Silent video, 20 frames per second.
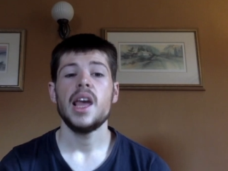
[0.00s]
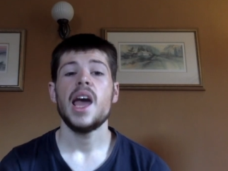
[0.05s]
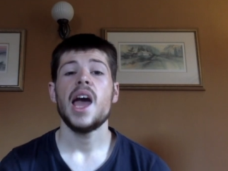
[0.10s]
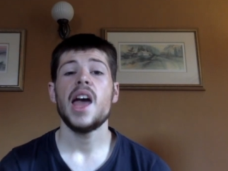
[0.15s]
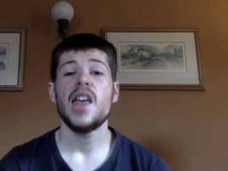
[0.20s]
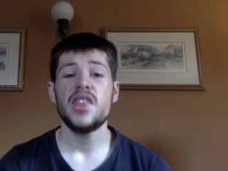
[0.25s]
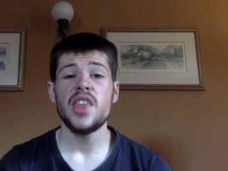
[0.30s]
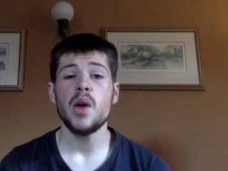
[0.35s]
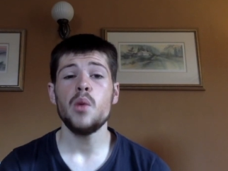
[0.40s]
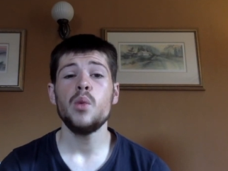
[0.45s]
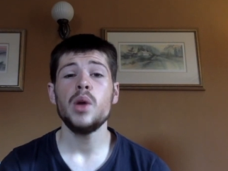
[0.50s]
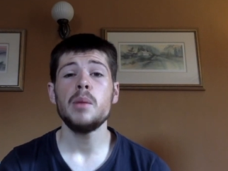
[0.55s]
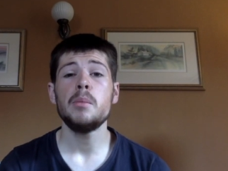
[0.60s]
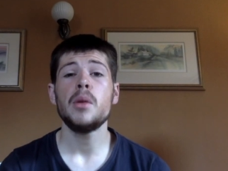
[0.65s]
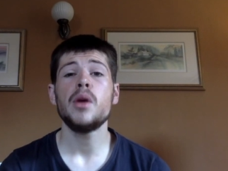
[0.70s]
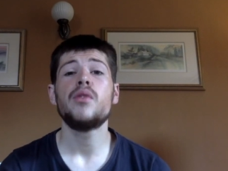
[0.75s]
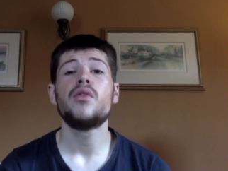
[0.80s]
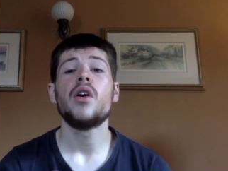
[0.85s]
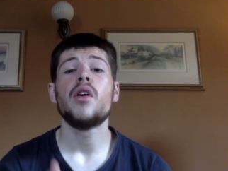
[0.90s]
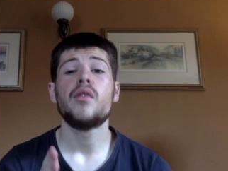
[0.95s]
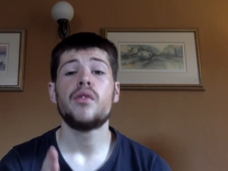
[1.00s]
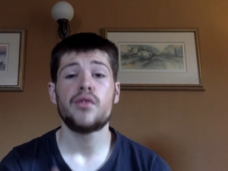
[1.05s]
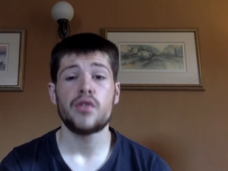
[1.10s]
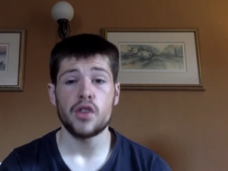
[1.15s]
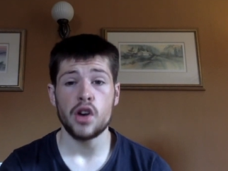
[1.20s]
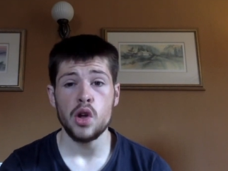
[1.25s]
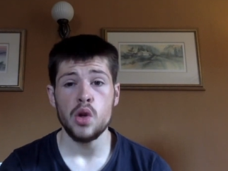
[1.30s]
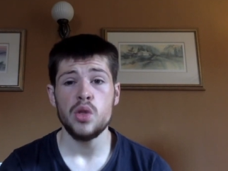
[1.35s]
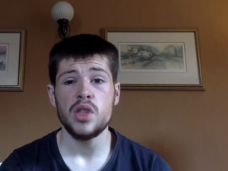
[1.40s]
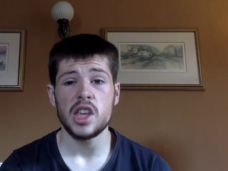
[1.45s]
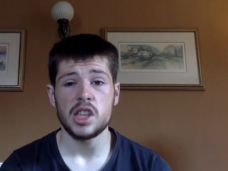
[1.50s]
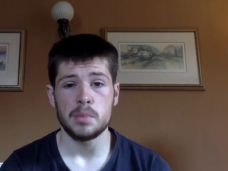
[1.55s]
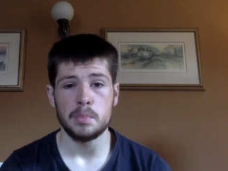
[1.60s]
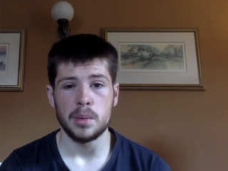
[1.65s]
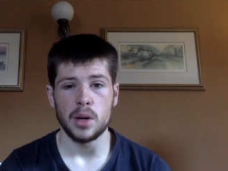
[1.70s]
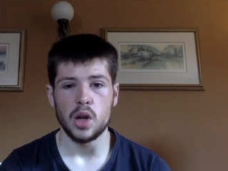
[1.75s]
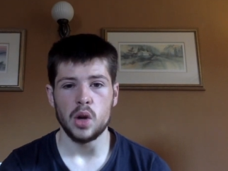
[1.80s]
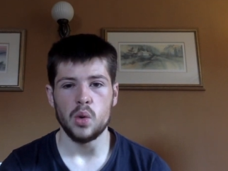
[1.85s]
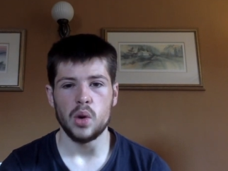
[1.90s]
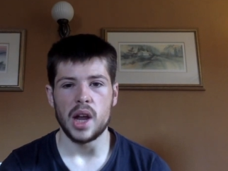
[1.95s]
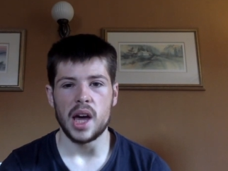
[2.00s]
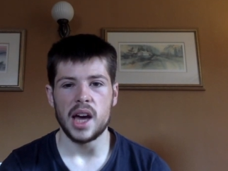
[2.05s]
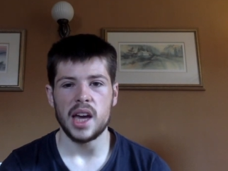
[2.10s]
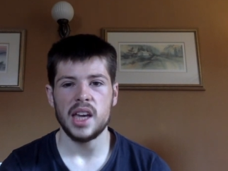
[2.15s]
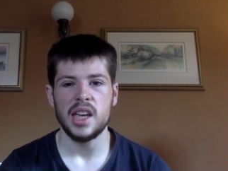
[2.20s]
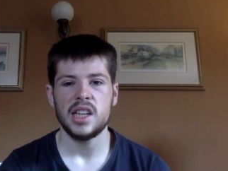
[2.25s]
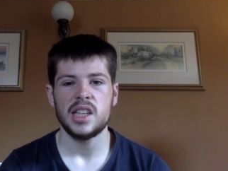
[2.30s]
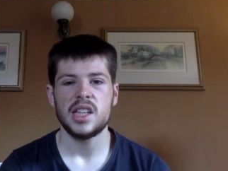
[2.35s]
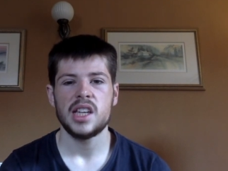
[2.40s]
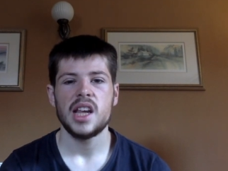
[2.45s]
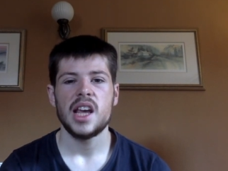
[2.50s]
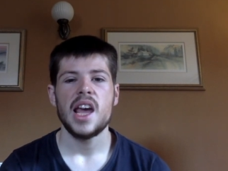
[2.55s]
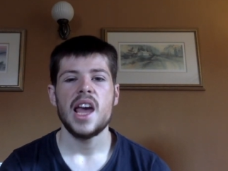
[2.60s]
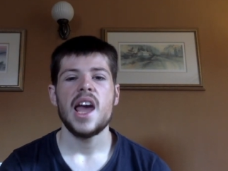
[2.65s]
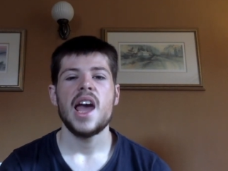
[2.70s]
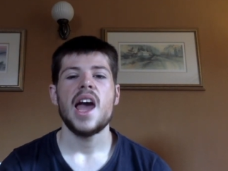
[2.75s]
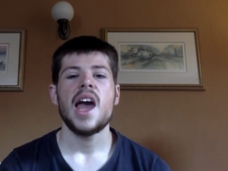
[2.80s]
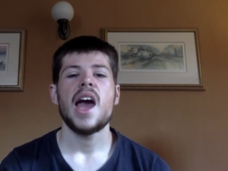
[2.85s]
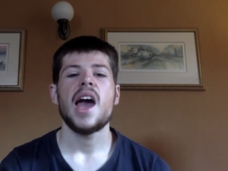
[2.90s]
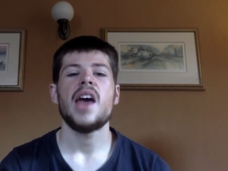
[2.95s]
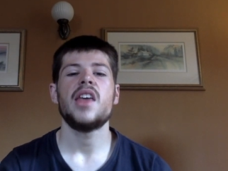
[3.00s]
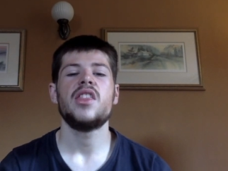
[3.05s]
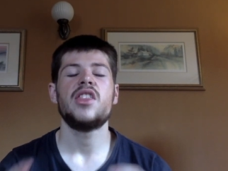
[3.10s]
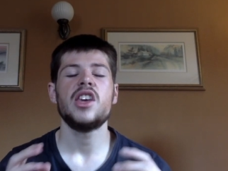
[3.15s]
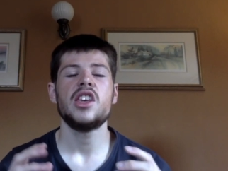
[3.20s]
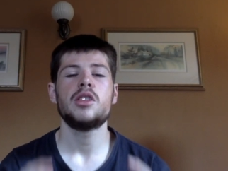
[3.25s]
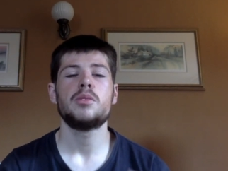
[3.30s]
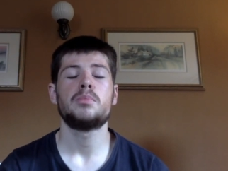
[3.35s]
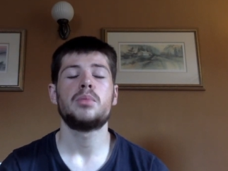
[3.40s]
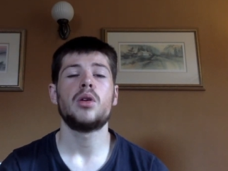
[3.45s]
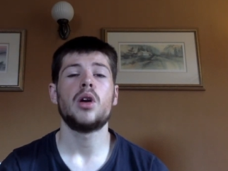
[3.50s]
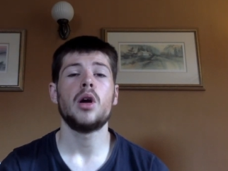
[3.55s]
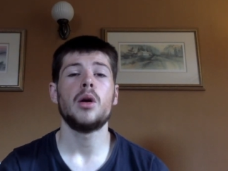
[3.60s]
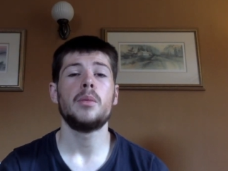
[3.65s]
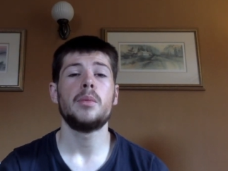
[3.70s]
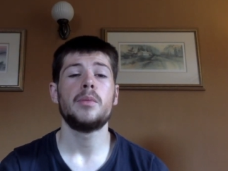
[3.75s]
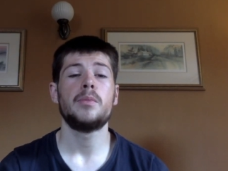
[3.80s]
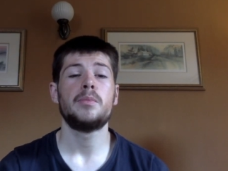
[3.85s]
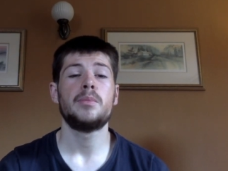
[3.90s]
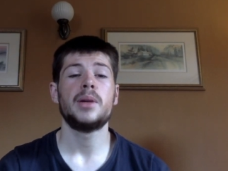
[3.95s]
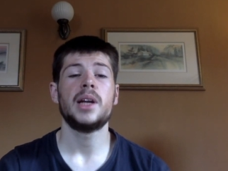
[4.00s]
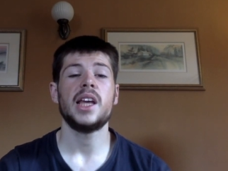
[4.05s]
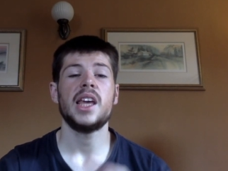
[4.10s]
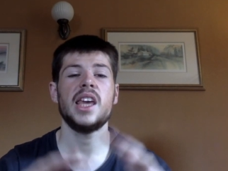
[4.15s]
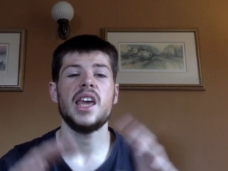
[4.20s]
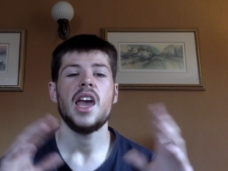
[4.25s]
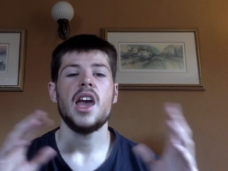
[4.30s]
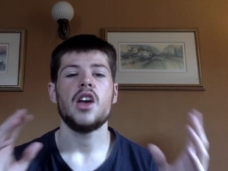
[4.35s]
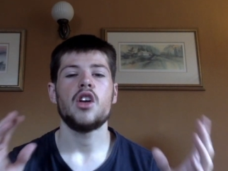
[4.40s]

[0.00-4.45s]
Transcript: And then we move through this blue light, and this probably